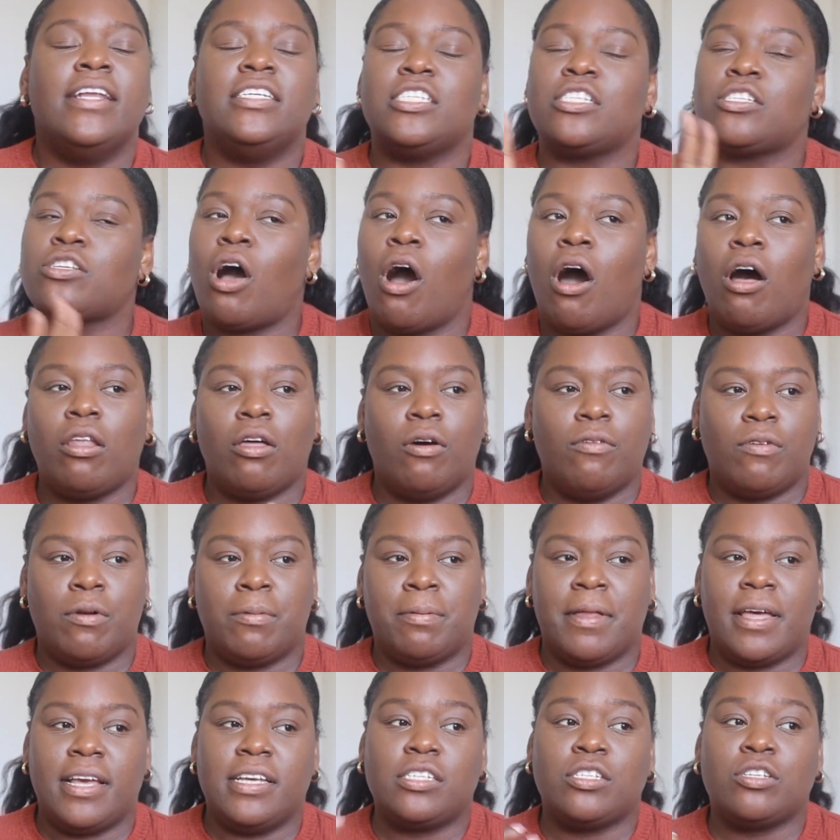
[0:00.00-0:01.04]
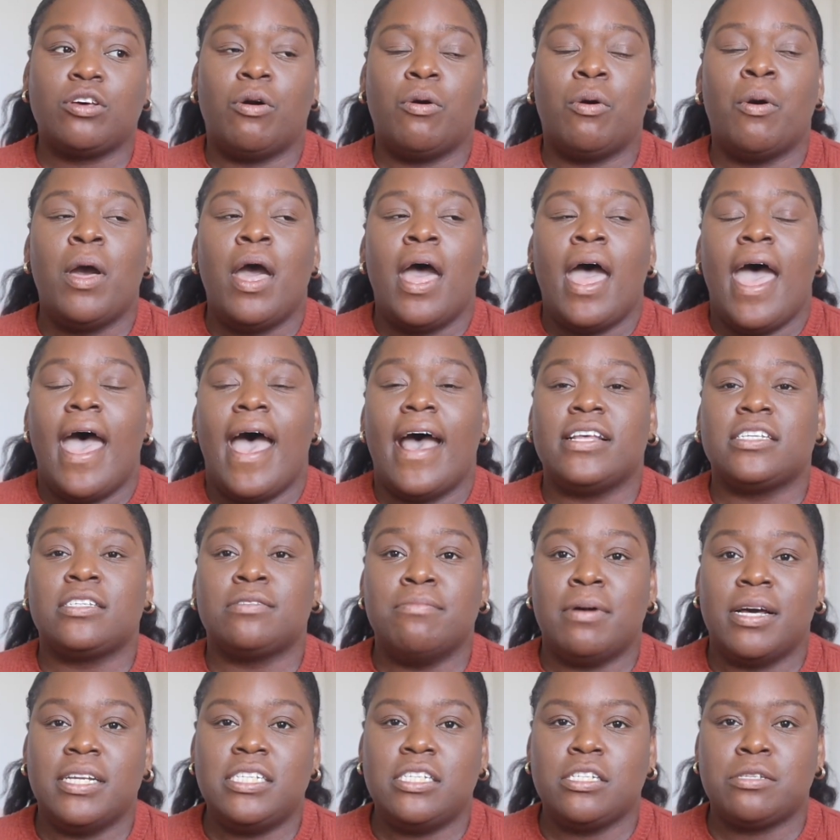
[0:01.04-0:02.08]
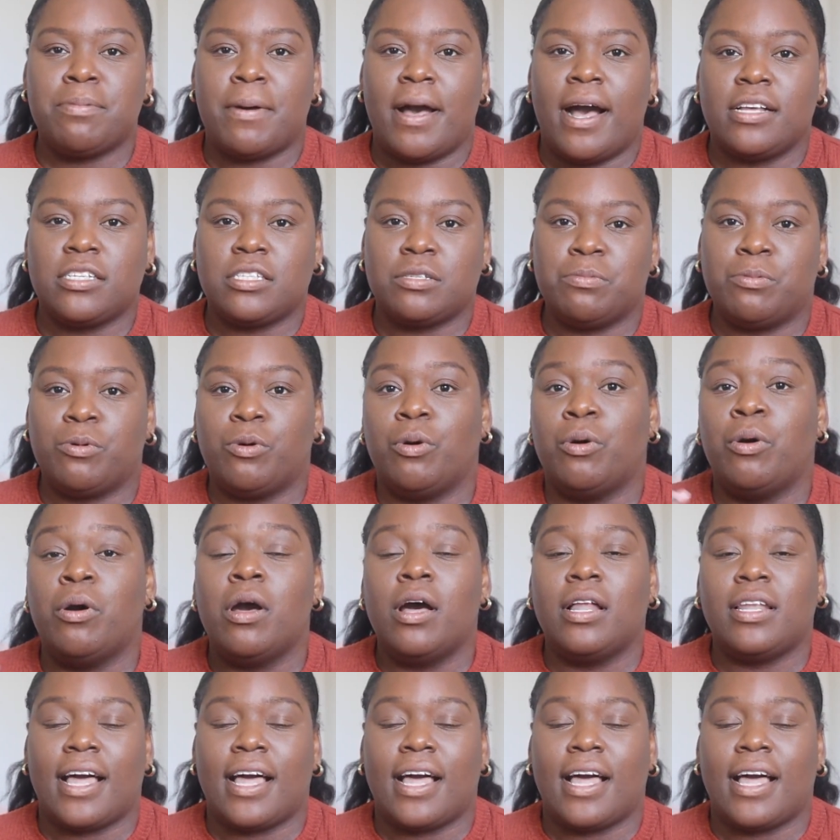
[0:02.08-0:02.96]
just all over the place. So as much as possible,